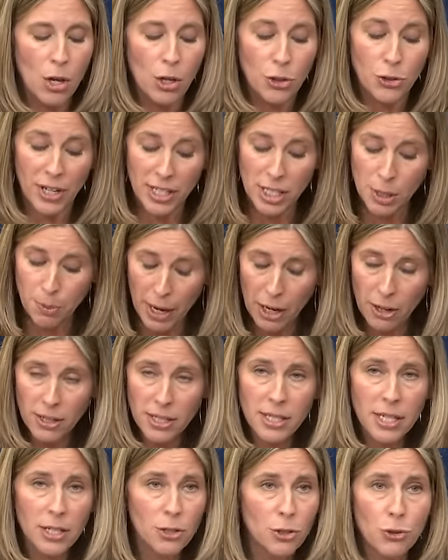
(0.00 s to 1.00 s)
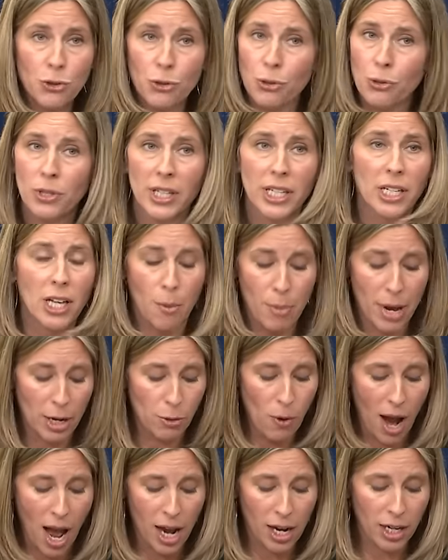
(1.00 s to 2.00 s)
Transparency is truly a
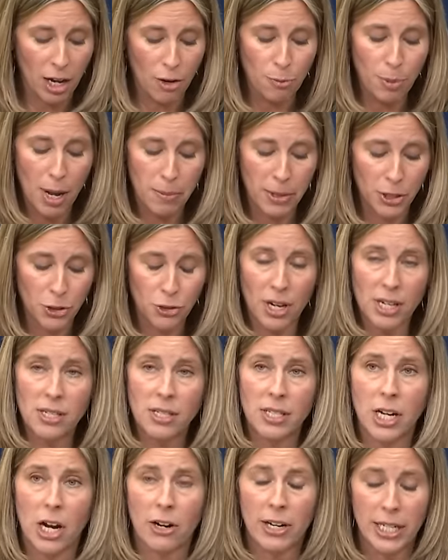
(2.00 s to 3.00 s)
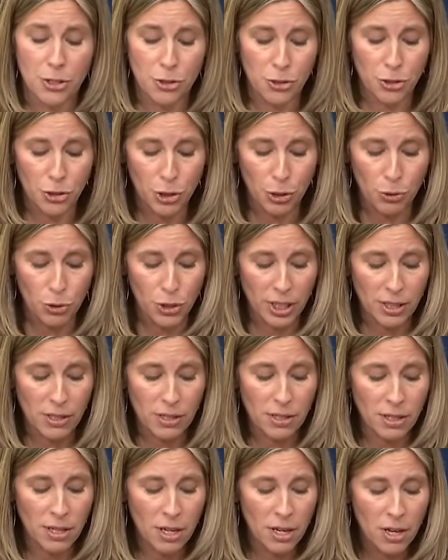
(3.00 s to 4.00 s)
bedrock of public trust in our
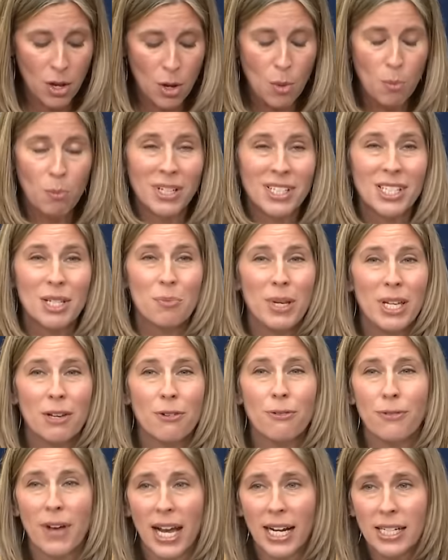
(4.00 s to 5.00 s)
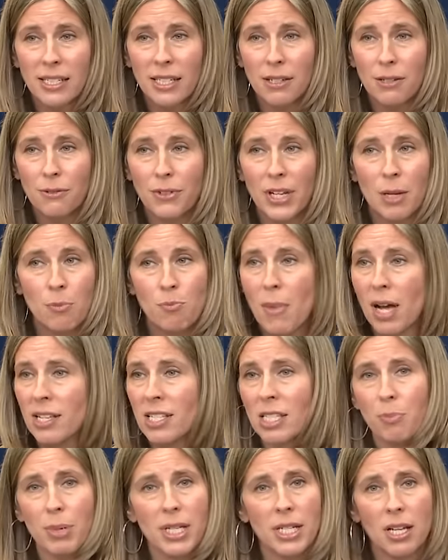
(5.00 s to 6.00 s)
institutions, but to be effective, it
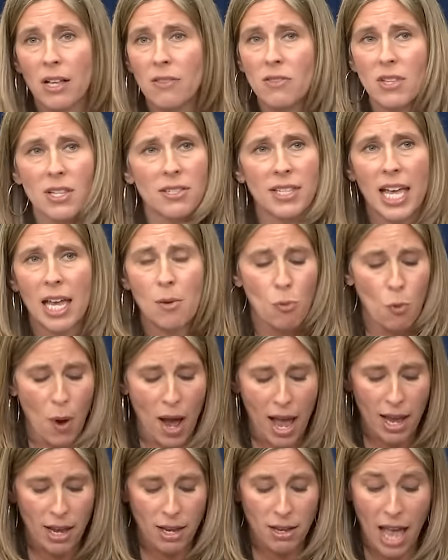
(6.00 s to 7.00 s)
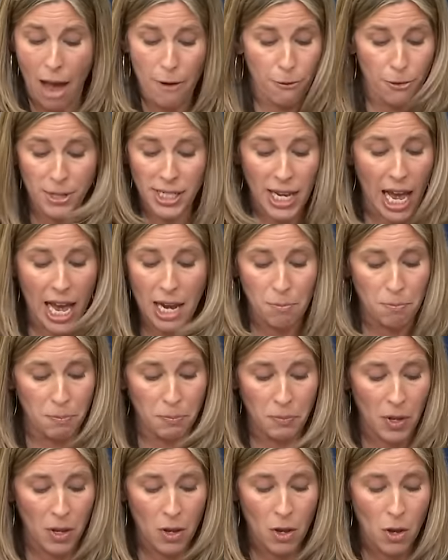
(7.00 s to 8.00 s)
must be done the same way every time,
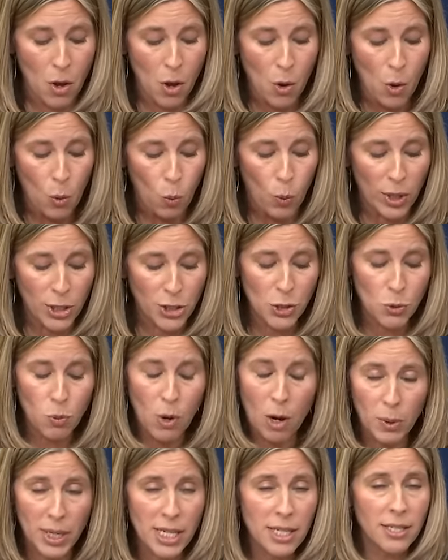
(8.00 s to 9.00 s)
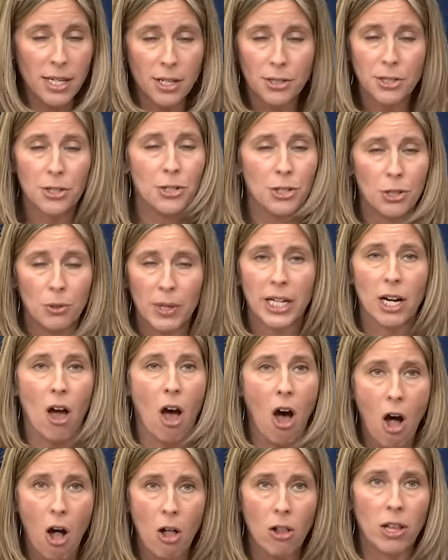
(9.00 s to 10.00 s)
which is what we seek to do in
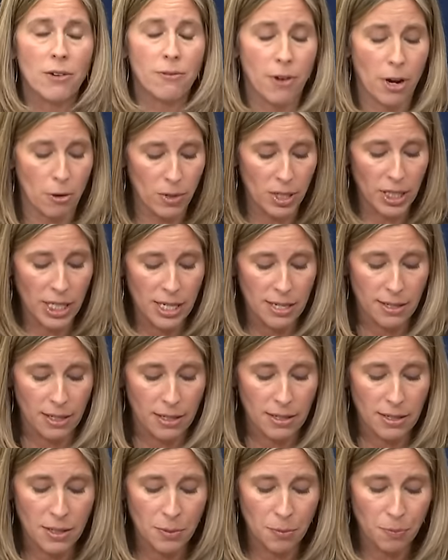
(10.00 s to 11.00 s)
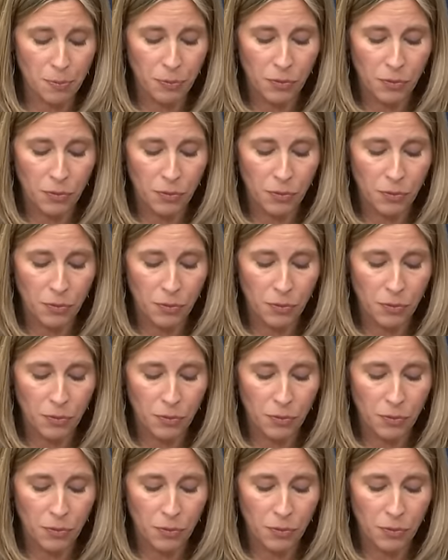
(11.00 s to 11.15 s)
all of our releases.